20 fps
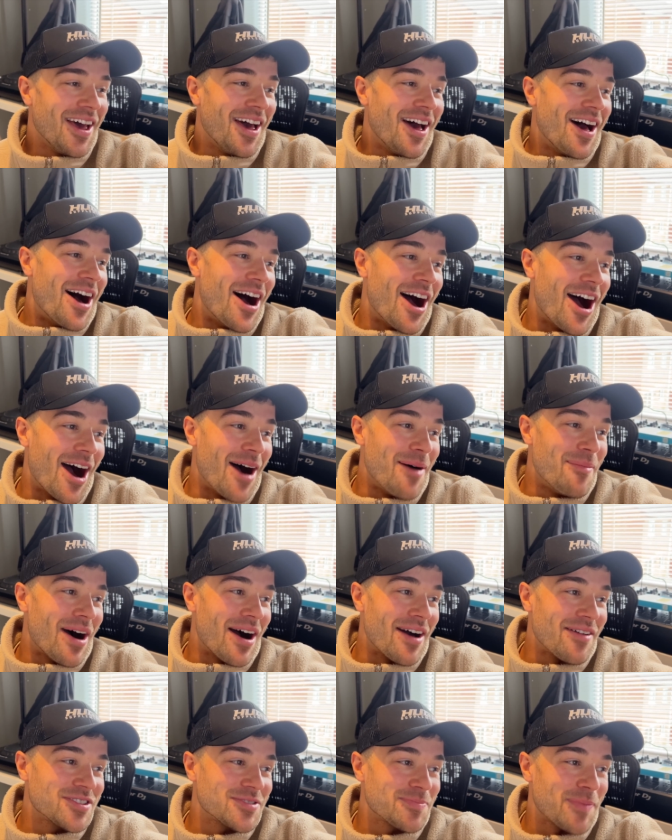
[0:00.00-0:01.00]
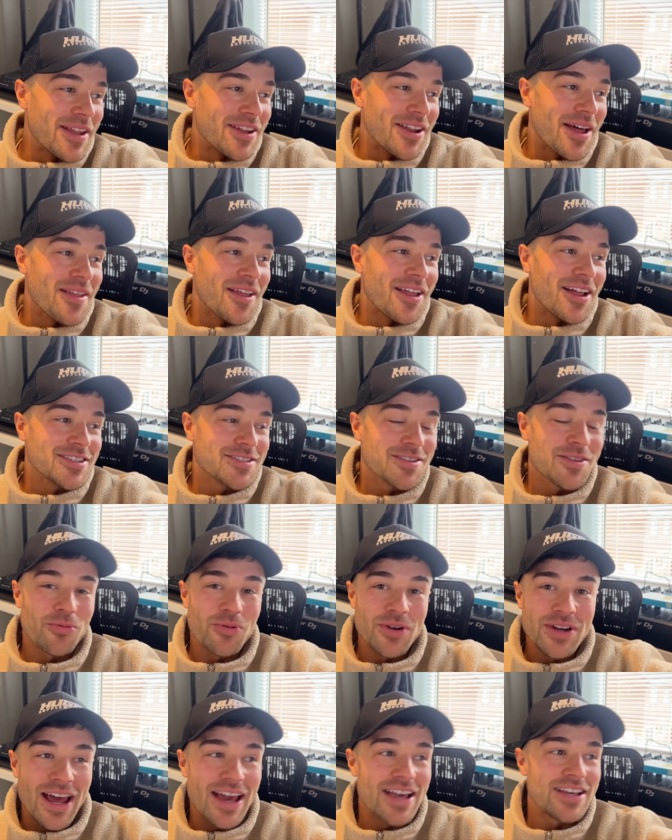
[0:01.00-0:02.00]
um, I've spent like the last
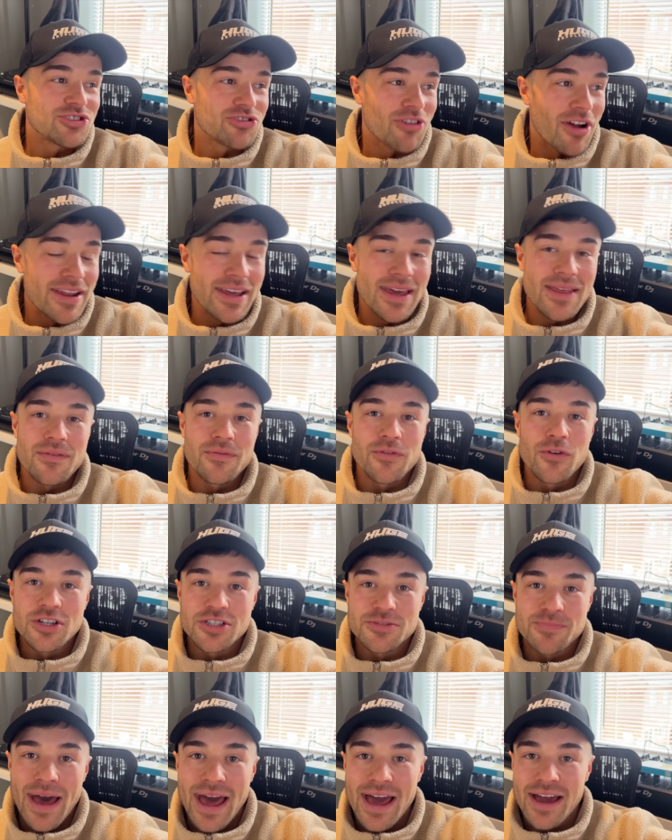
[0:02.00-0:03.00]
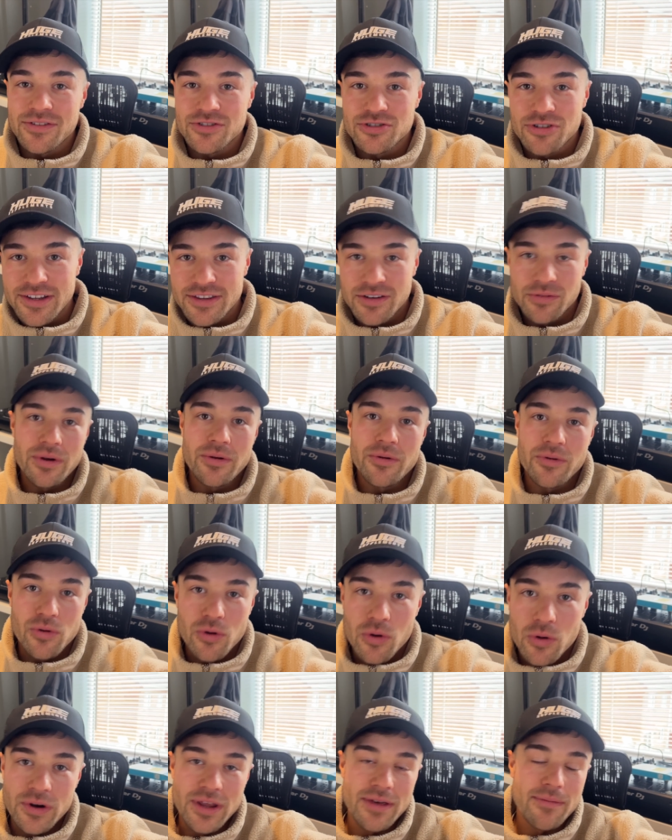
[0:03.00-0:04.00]
three days trying to get the footage back. I've tried to
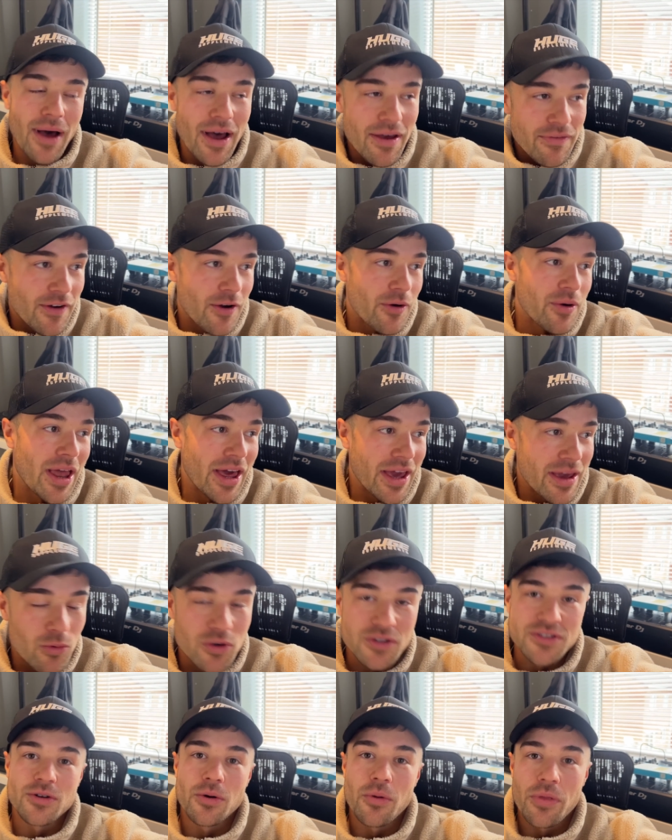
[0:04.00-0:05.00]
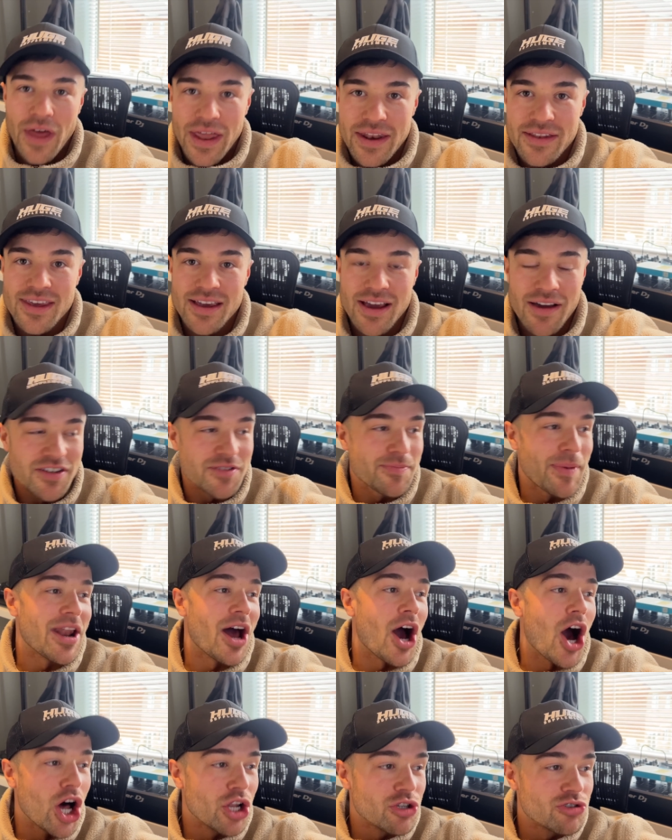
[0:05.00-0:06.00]
re-record it, but I felt like it wasn't authentic. I've spent
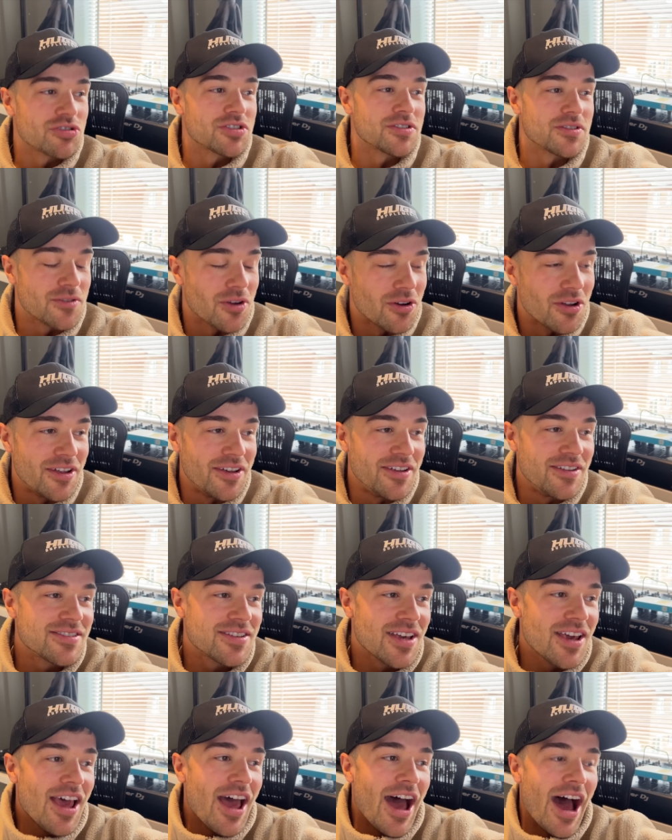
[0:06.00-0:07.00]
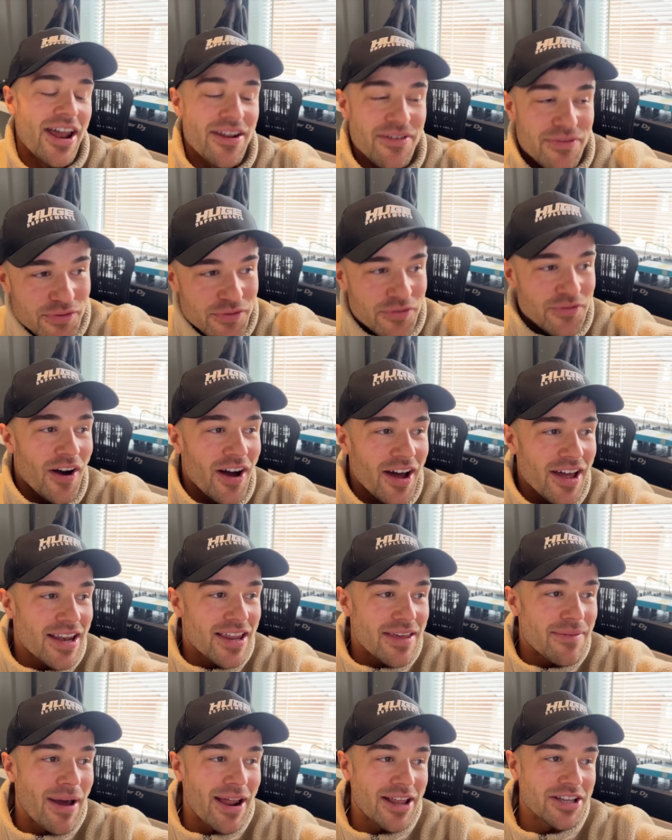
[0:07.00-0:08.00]
hundreds of dollars and I've finally
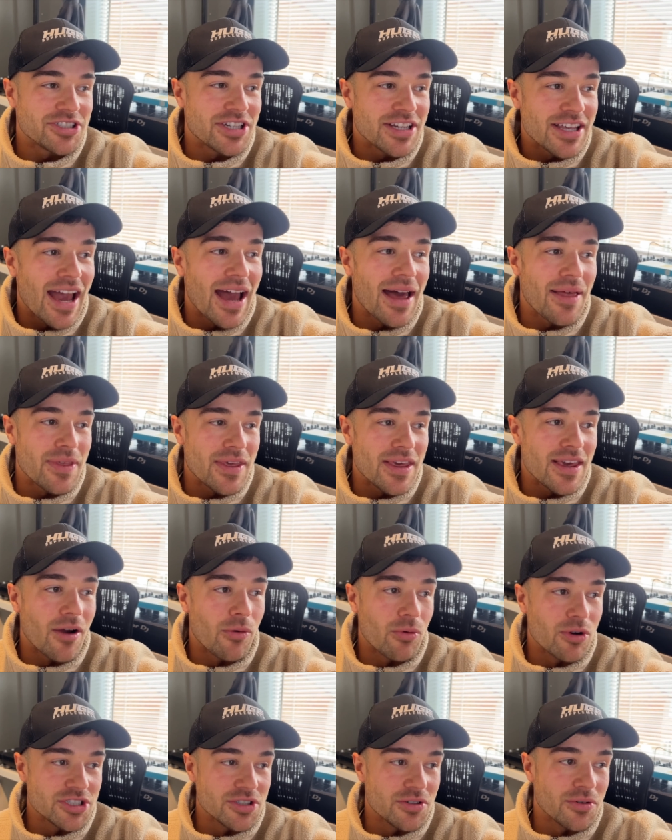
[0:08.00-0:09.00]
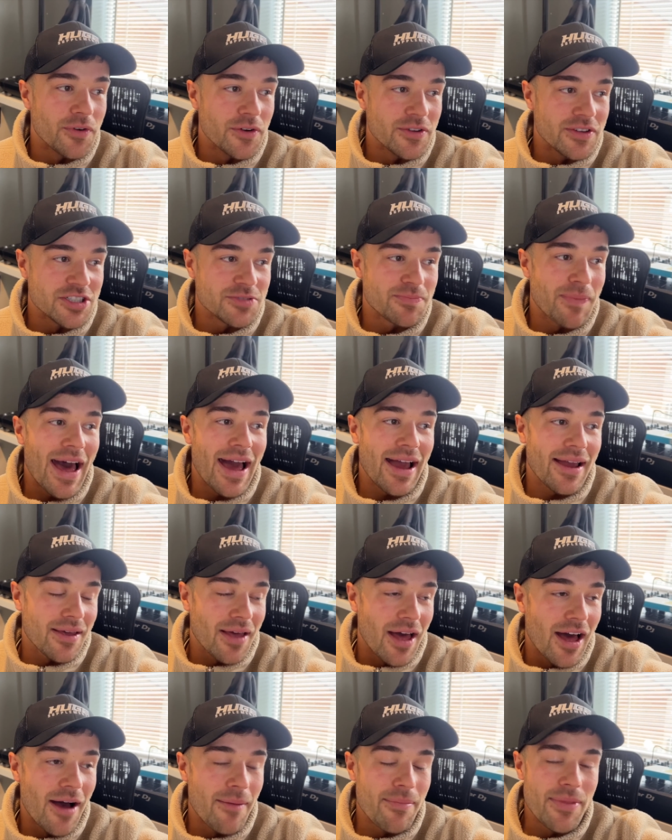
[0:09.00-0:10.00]
managed to get the original footage back
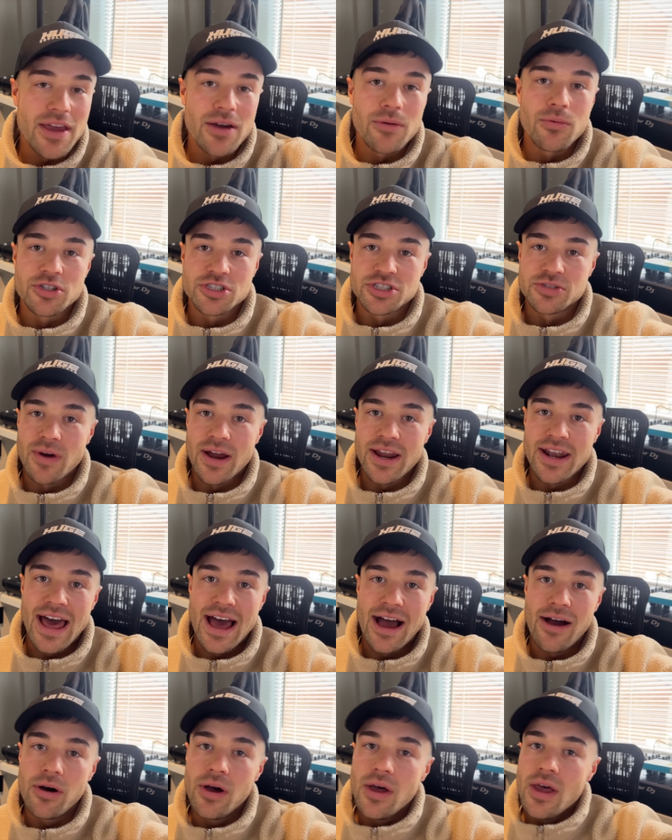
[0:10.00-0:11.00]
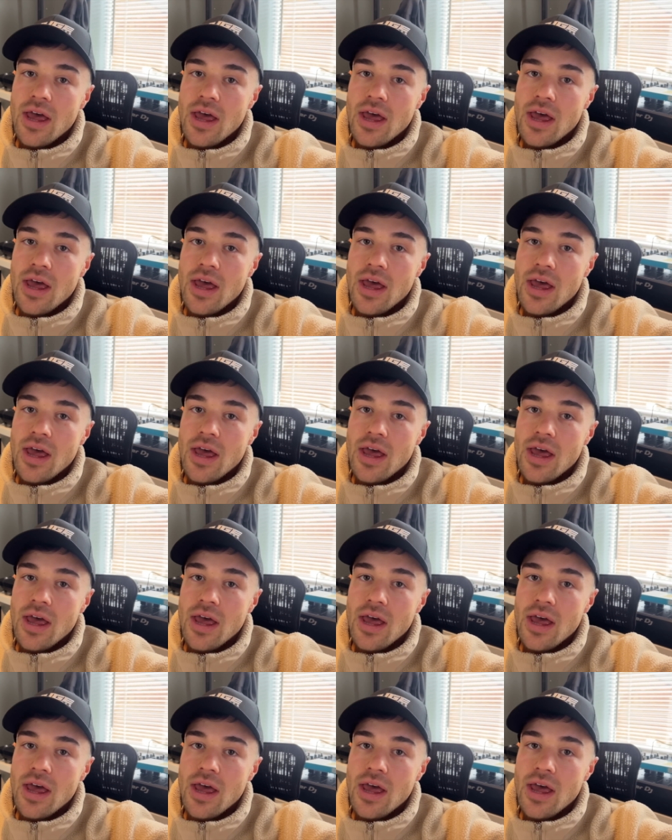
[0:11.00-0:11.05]
um, that you're watching right now.